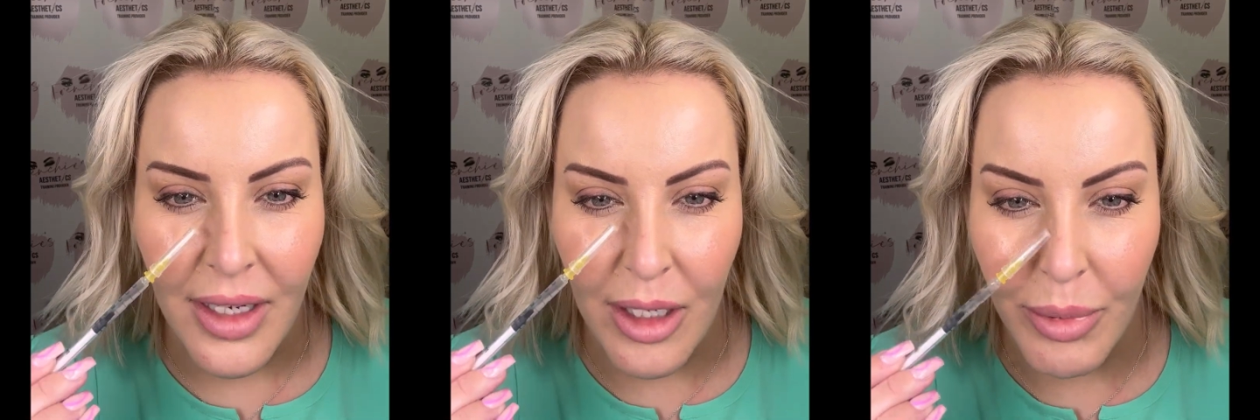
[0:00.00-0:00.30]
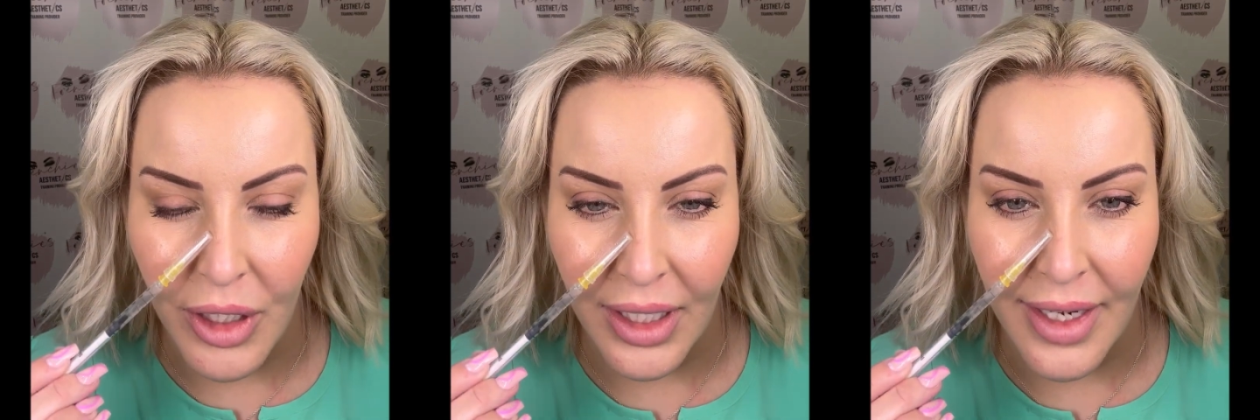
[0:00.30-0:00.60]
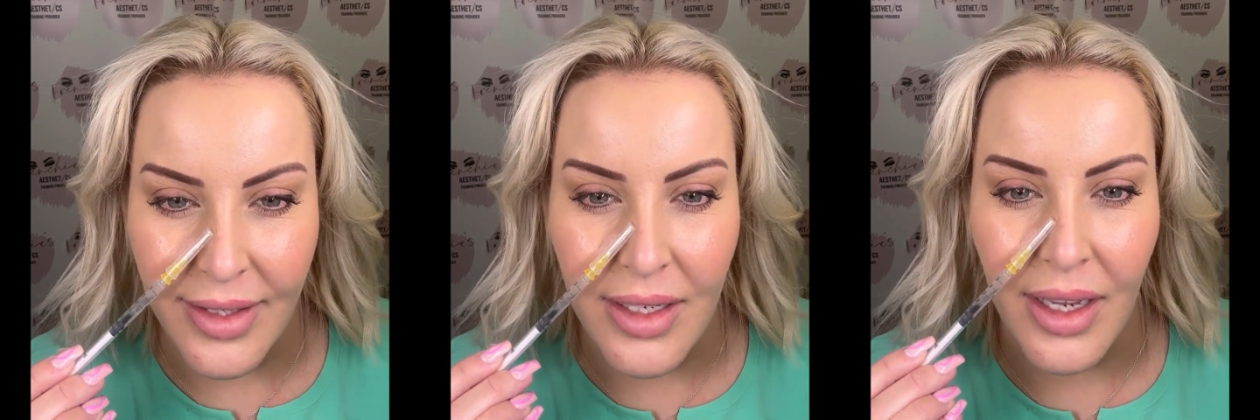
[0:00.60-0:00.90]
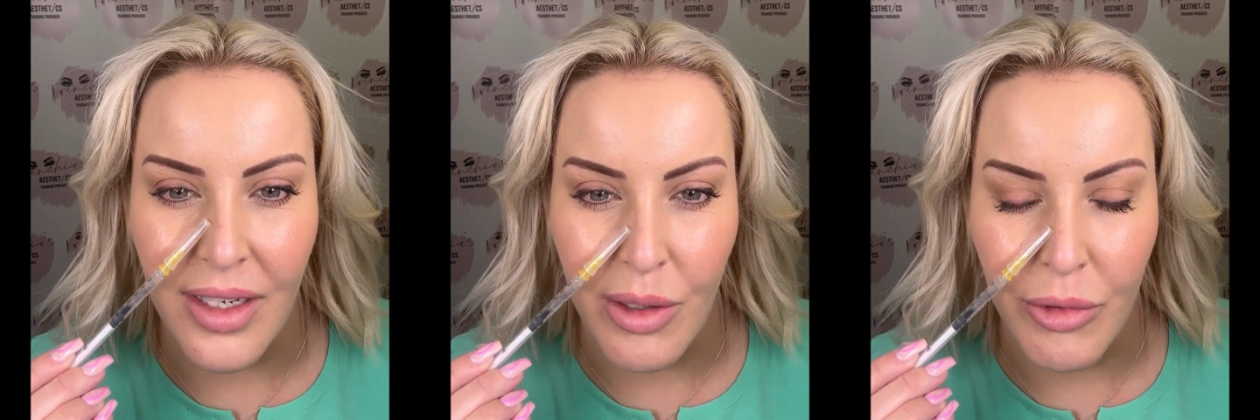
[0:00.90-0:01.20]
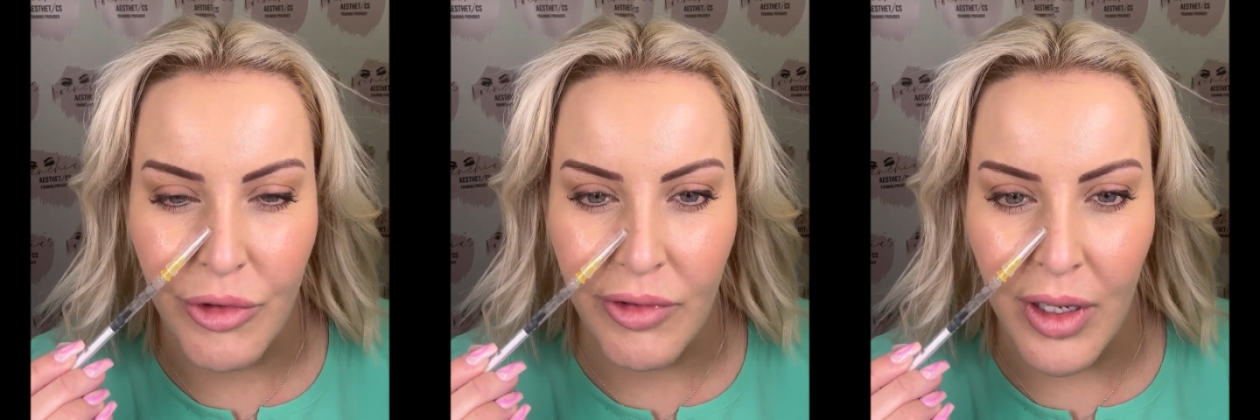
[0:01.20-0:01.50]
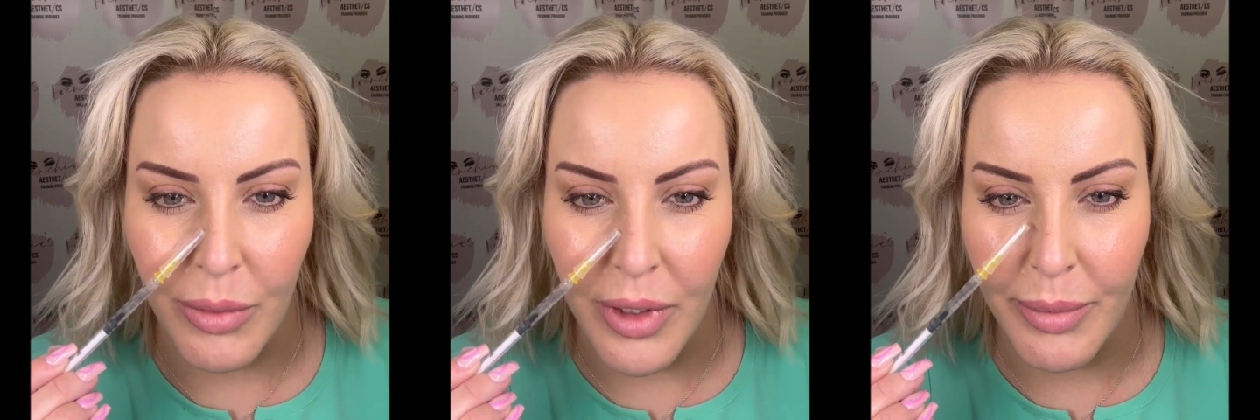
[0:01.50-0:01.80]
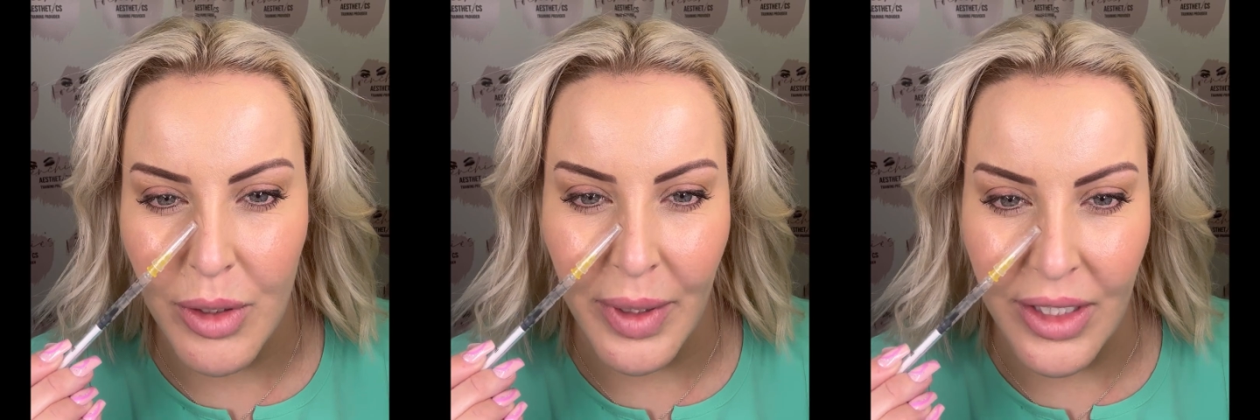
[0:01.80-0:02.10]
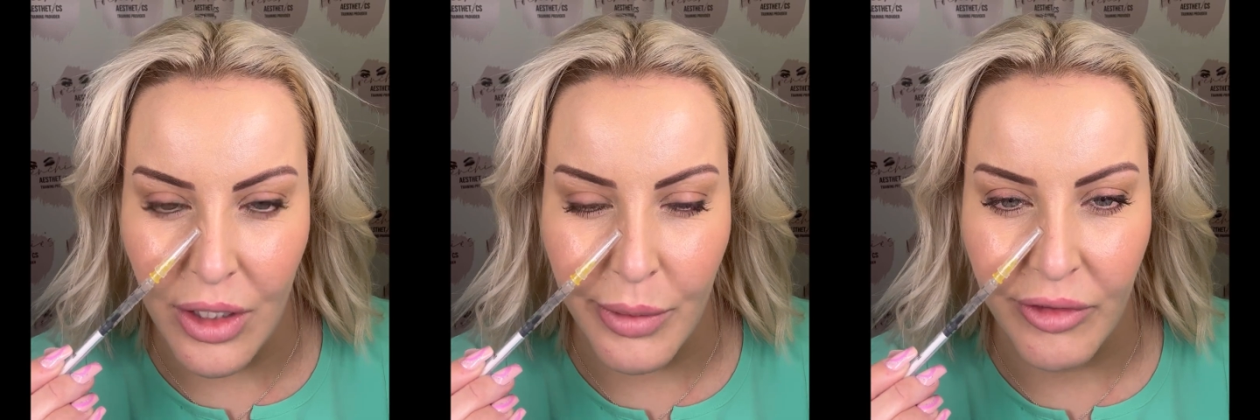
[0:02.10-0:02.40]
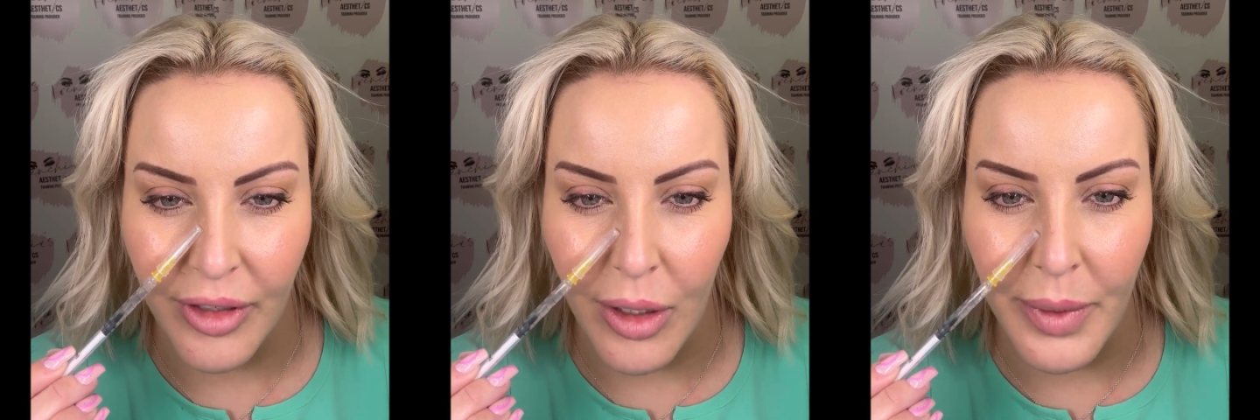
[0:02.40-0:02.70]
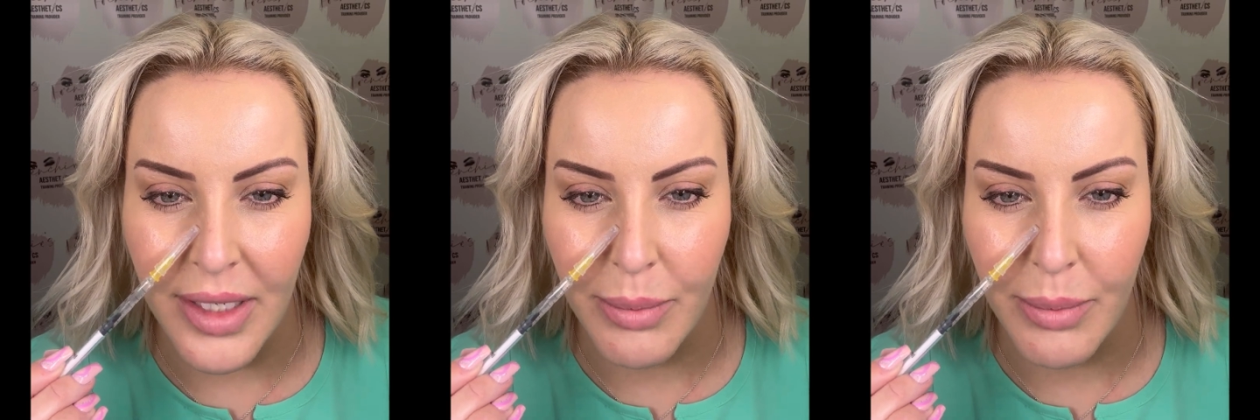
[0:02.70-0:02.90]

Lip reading: Your bunny lines, again, you would review it between 2 and 4 weeks,